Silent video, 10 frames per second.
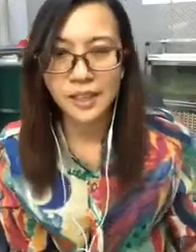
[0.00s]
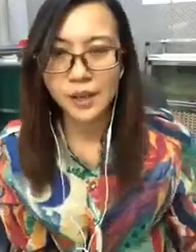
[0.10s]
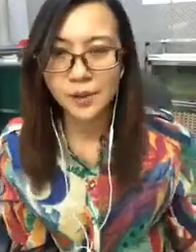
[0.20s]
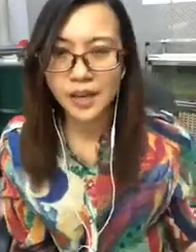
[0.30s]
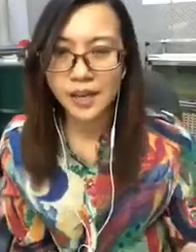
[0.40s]

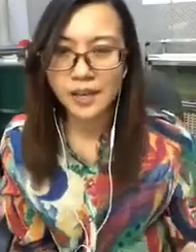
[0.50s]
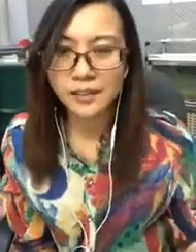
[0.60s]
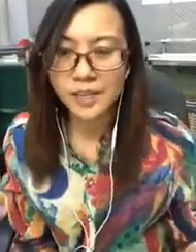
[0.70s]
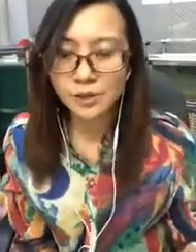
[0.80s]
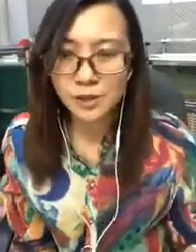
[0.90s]
Okay,
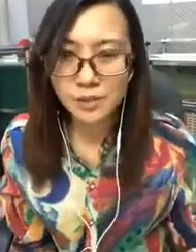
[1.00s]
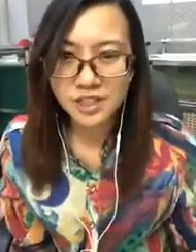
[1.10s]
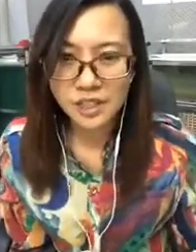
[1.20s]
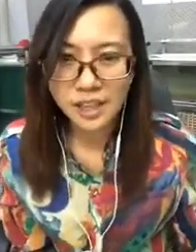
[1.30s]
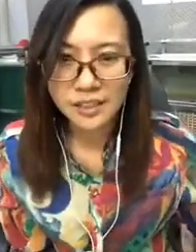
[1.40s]
thank you so much
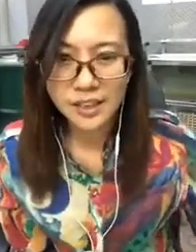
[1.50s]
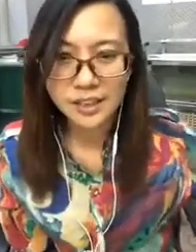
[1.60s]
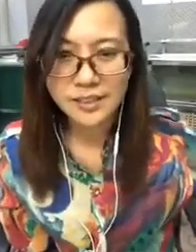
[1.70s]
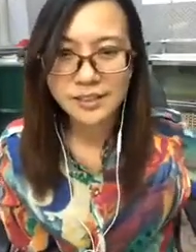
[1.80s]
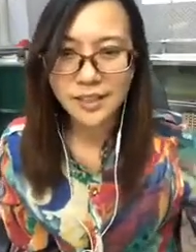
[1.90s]
again,
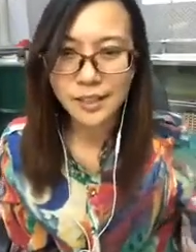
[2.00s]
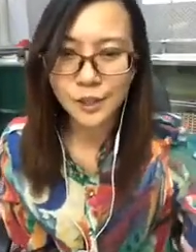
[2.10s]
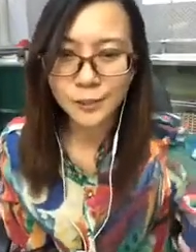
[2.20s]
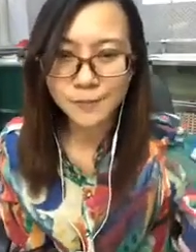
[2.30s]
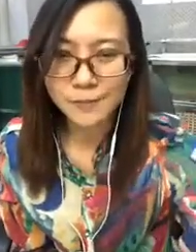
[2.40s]
guys. Thank
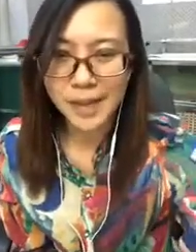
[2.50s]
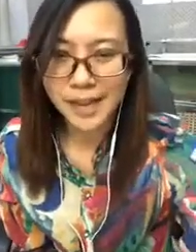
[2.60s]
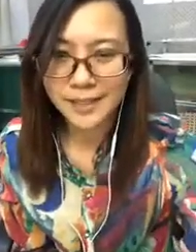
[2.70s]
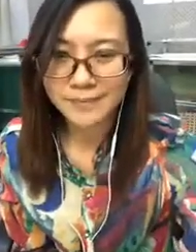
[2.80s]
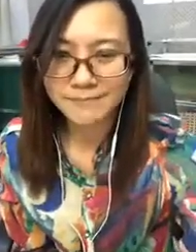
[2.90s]
you. Bye.